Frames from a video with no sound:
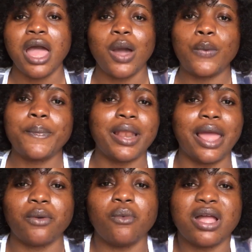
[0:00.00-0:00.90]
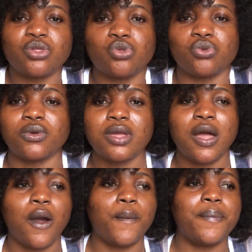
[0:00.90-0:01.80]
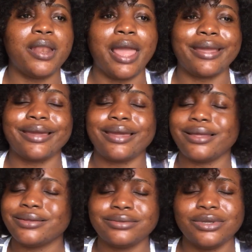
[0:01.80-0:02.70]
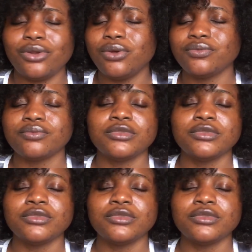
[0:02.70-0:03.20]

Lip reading: I will pay like 1-2. I'll pay like, you know.